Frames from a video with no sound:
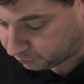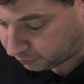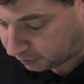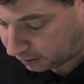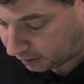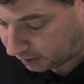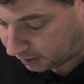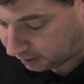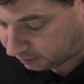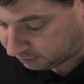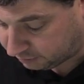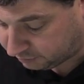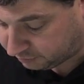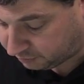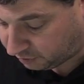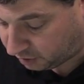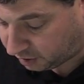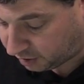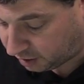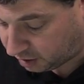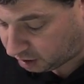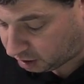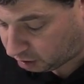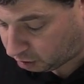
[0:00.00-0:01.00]
uh,
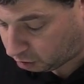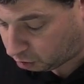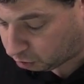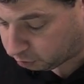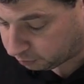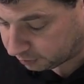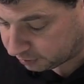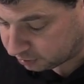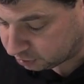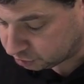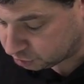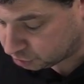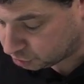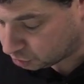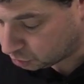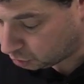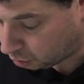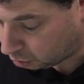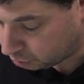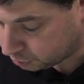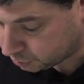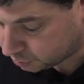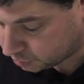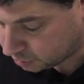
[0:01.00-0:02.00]
Fire Orange
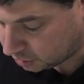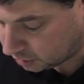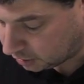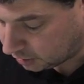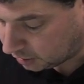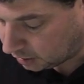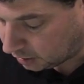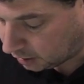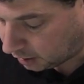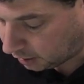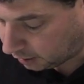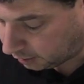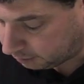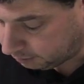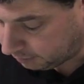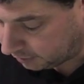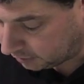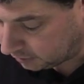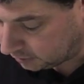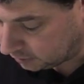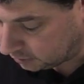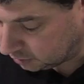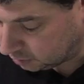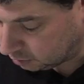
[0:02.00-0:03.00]
Gloss? I
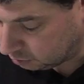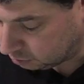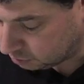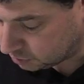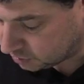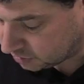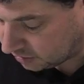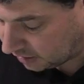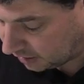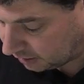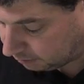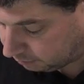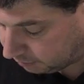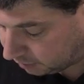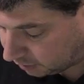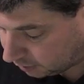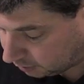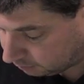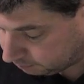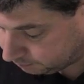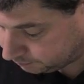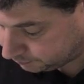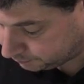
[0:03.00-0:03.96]
mainly use Tamiya